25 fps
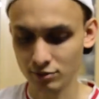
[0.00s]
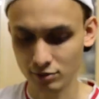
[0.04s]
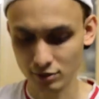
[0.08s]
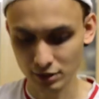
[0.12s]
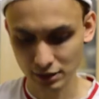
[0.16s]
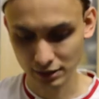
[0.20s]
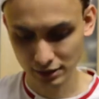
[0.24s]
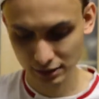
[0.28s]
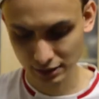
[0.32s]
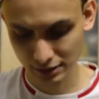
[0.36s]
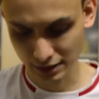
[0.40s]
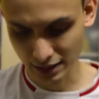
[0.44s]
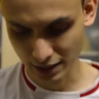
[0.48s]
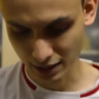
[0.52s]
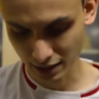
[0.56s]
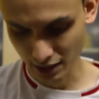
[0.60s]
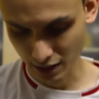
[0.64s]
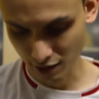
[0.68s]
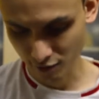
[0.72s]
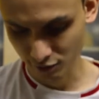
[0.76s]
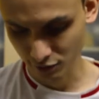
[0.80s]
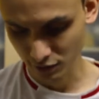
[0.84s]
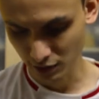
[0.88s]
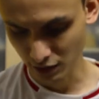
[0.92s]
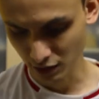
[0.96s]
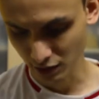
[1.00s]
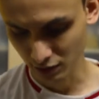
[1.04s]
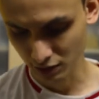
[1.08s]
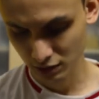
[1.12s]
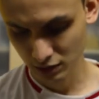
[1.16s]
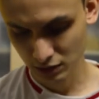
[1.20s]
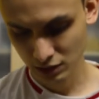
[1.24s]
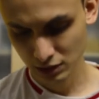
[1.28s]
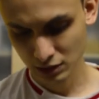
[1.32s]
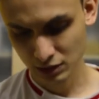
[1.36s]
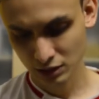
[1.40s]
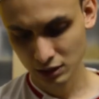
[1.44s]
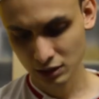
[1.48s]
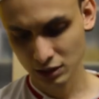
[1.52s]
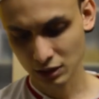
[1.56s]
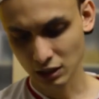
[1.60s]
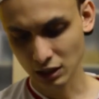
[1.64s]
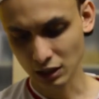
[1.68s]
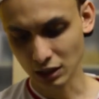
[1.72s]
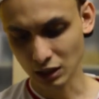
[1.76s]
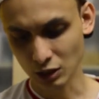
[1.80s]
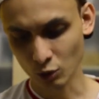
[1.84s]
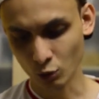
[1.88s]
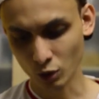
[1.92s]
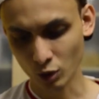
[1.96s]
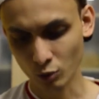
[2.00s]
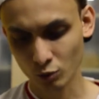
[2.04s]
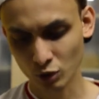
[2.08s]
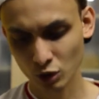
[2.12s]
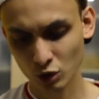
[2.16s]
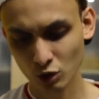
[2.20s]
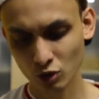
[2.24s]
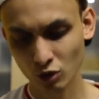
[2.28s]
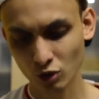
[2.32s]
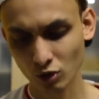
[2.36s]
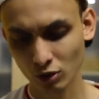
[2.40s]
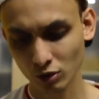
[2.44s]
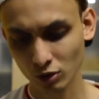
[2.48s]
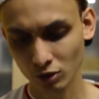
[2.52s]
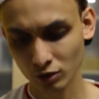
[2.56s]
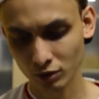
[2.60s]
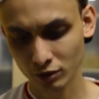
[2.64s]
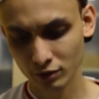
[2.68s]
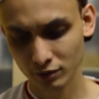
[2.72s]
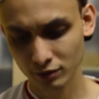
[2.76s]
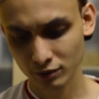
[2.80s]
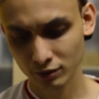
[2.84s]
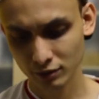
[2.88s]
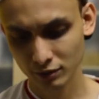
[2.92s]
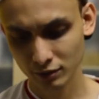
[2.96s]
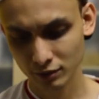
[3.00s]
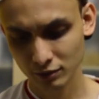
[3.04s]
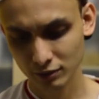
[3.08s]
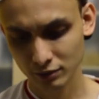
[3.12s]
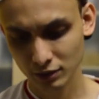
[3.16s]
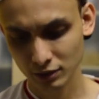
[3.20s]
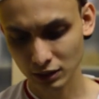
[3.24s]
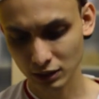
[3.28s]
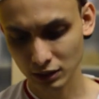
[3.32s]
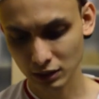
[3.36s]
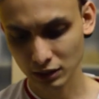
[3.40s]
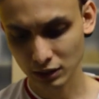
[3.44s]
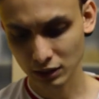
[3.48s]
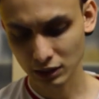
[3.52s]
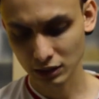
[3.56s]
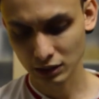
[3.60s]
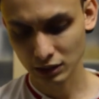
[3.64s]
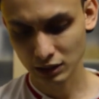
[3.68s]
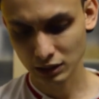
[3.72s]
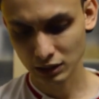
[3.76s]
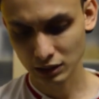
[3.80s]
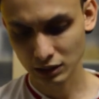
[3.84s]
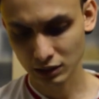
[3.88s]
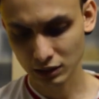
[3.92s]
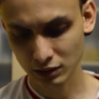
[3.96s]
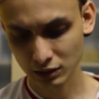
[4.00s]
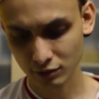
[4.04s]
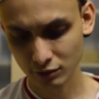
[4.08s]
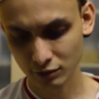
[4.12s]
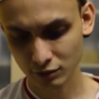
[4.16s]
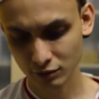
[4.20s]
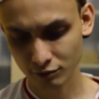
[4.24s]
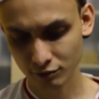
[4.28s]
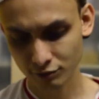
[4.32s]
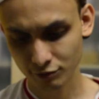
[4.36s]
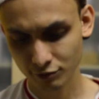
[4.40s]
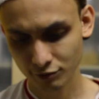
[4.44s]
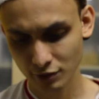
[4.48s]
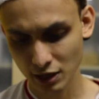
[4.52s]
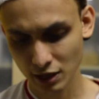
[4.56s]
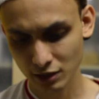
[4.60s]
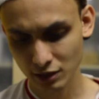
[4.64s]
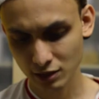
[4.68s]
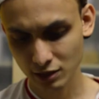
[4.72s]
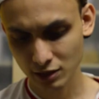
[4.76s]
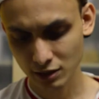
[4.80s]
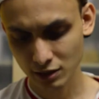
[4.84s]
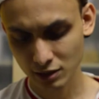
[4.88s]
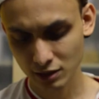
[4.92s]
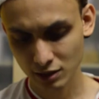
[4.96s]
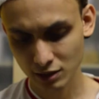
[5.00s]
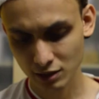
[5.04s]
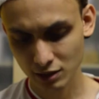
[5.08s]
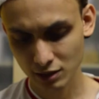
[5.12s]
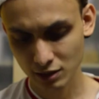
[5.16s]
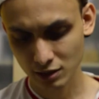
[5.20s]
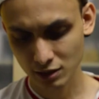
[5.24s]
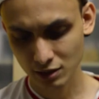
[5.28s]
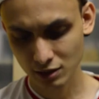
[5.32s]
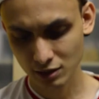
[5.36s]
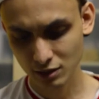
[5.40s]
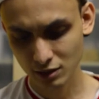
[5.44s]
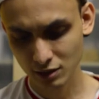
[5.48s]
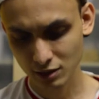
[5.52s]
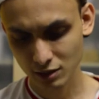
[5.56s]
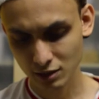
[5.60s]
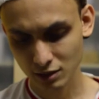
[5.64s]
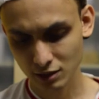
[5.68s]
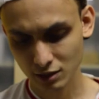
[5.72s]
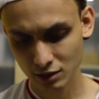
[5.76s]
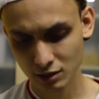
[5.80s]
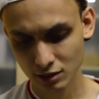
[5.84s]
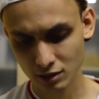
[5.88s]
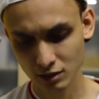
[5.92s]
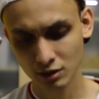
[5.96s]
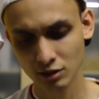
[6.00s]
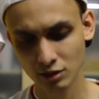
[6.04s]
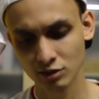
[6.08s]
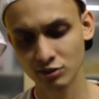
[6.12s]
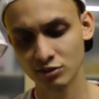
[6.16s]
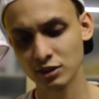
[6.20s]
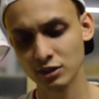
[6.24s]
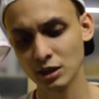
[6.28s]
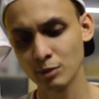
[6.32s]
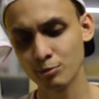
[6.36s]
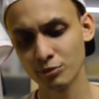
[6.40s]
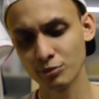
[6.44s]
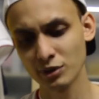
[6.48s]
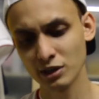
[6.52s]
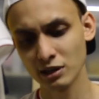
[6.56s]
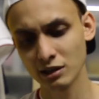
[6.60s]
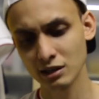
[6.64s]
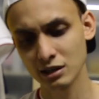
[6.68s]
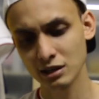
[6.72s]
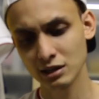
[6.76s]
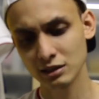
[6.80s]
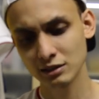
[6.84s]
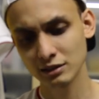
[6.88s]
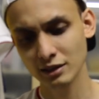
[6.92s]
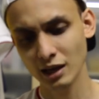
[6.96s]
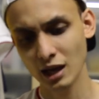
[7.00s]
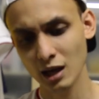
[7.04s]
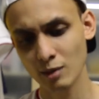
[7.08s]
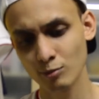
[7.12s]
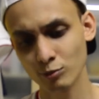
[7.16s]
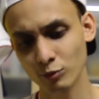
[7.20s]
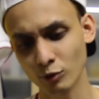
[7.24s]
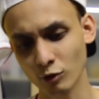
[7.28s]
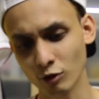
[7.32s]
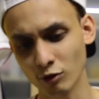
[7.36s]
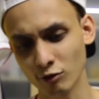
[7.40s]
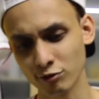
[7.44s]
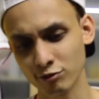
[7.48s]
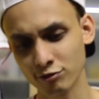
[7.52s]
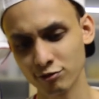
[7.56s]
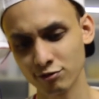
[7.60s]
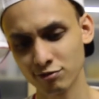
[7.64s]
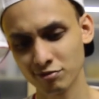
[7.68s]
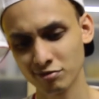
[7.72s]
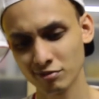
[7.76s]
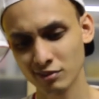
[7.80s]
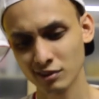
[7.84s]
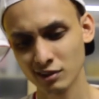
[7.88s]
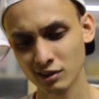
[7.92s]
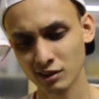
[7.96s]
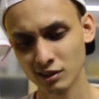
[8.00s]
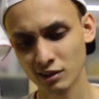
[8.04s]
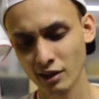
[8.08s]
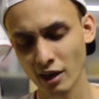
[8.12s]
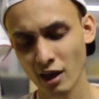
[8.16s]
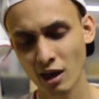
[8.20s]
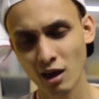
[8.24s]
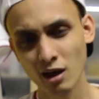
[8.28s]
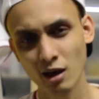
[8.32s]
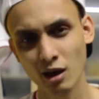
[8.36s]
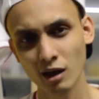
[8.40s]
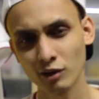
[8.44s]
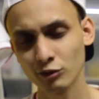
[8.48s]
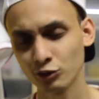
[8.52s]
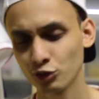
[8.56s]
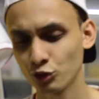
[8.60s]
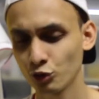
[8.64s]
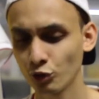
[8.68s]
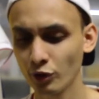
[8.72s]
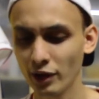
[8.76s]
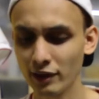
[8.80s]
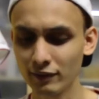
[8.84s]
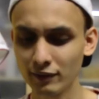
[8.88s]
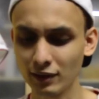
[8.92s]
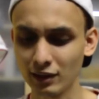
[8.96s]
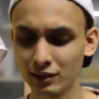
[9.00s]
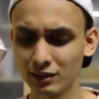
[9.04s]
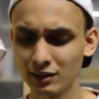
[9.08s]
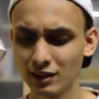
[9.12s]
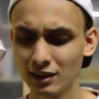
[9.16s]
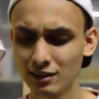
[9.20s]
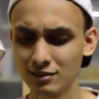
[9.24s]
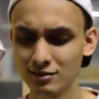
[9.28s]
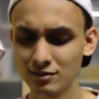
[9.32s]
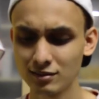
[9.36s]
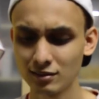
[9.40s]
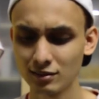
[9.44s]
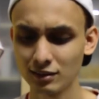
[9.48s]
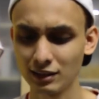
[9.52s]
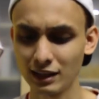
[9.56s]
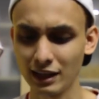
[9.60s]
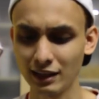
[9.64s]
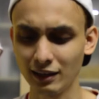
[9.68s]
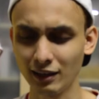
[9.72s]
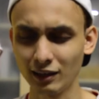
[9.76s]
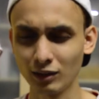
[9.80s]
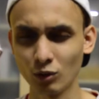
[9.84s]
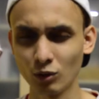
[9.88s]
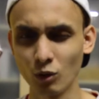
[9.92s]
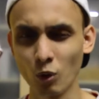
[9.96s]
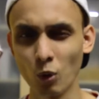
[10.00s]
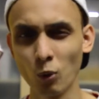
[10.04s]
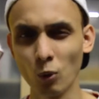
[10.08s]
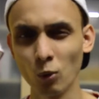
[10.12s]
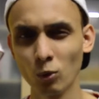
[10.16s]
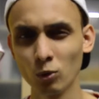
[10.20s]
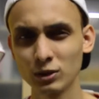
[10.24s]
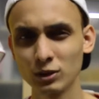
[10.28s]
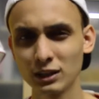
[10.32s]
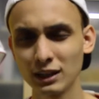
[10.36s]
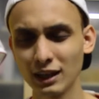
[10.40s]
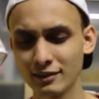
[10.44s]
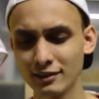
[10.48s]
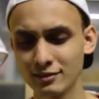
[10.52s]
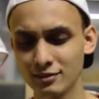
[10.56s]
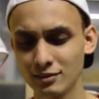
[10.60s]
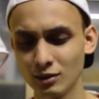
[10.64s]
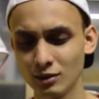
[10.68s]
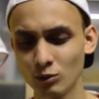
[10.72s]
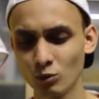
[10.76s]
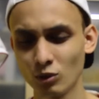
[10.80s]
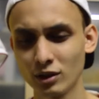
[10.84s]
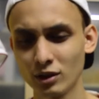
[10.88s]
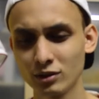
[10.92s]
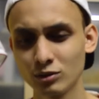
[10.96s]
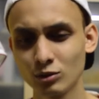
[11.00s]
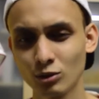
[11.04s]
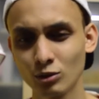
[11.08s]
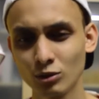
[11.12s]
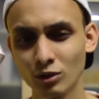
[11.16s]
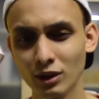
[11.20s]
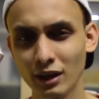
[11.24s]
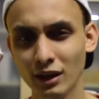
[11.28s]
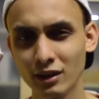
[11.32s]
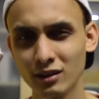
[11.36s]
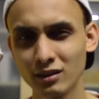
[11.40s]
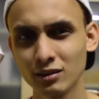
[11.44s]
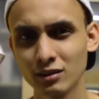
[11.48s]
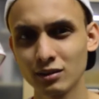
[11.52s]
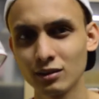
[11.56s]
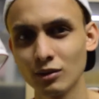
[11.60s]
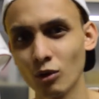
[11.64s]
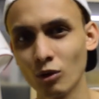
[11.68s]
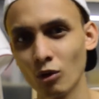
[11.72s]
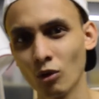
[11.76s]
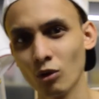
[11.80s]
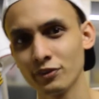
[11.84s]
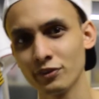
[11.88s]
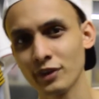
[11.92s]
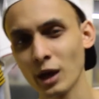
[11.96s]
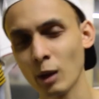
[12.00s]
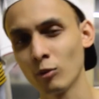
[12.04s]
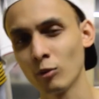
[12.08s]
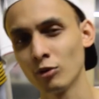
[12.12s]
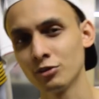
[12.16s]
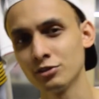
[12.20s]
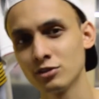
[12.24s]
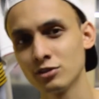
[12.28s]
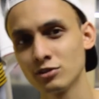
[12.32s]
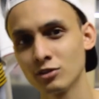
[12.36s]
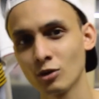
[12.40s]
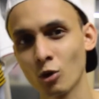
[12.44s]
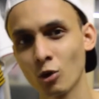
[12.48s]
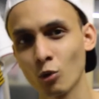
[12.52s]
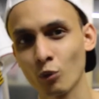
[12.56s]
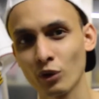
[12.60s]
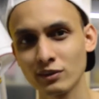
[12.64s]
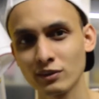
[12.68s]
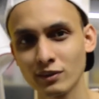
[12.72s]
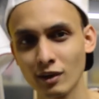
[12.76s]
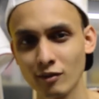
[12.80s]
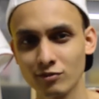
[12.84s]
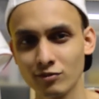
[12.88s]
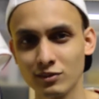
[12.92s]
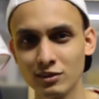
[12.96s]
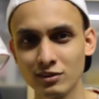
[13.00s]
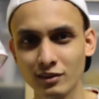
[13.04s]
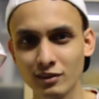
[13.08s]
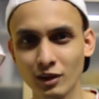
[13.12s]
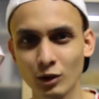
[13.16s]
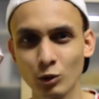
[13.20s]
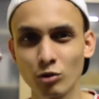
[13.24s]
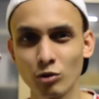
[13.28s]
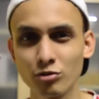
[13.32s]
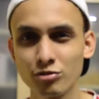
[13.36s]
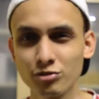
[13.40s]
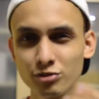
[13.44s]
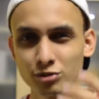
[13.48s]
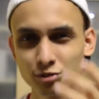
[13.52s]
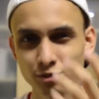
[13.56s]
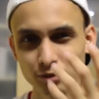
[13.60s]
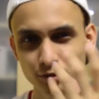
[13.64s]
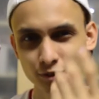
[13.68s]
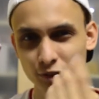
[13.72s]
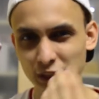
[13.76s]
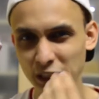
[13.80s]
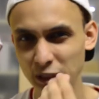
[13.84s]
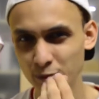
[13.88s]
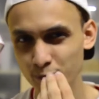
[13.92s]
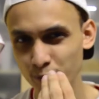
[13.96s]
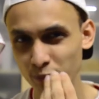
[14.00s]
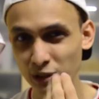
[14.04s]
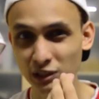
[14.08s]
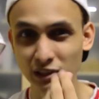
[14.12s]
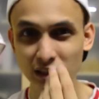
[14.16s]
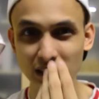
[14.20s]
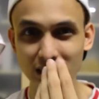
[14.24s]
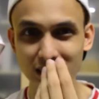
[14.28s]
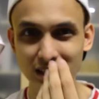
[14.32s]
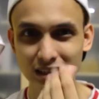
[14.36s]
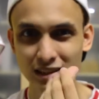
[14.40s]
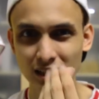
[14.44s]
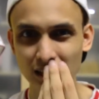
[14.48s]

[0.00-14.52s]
really like have that what we call a very slippery type of track, I guess, like in the old classic one, you know, like the old type of jersey always have this kind of slippery